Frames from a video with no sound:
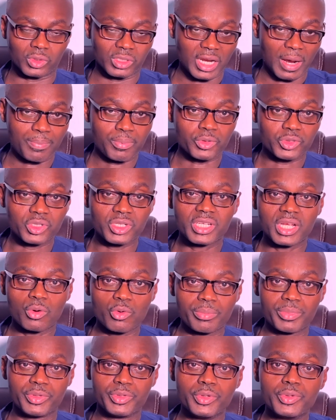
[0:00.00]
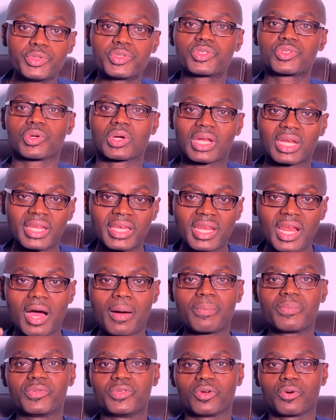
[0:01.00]
that procedure will be used to clean
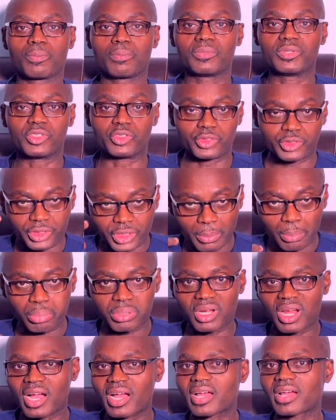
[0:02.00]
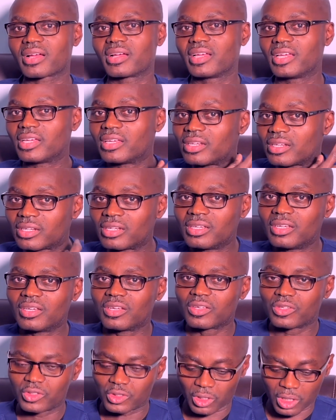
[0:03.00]
up the plaque in
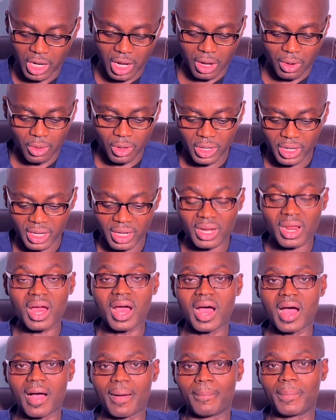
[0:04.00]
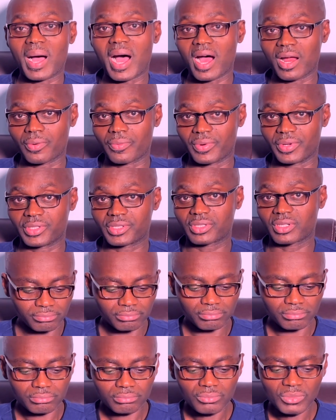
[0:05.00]
your carotid arteries.
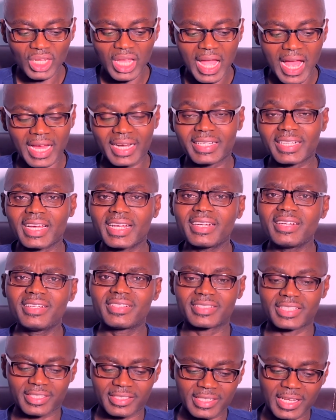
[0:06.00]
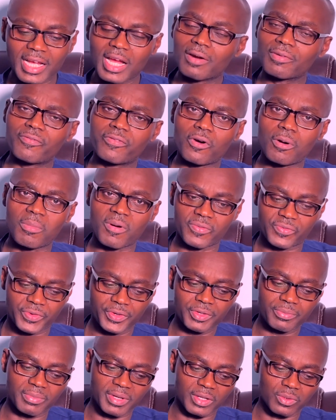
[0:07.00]
And then the second form of
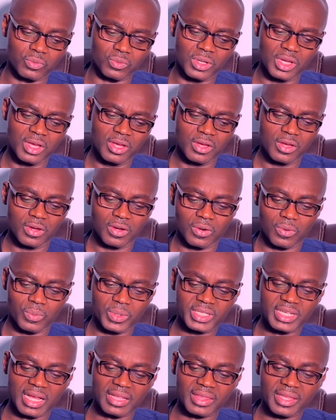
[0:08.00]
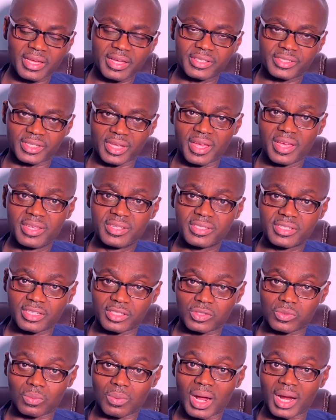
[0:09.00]
treatment, which I think is the
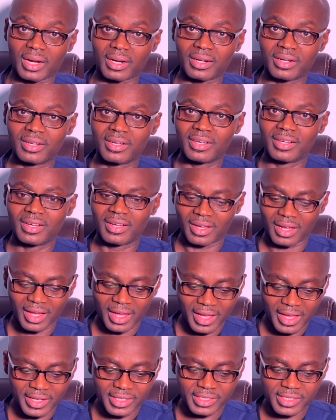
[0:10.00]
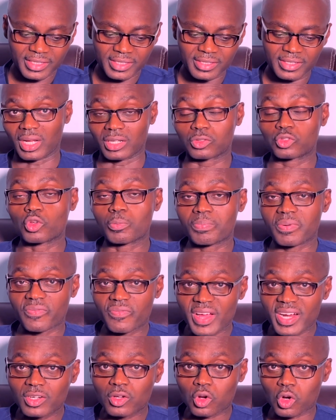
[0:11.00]
easiest one, is to
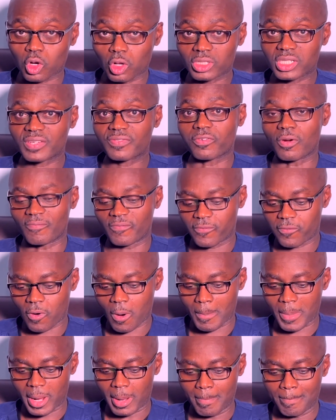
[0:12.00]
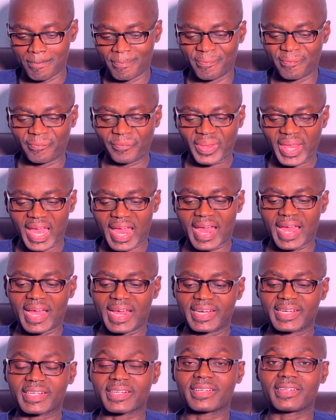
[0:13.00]
prevent clots from forming.
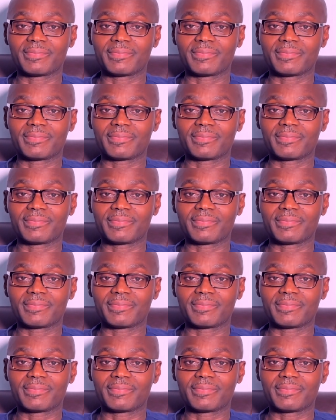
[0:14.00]
And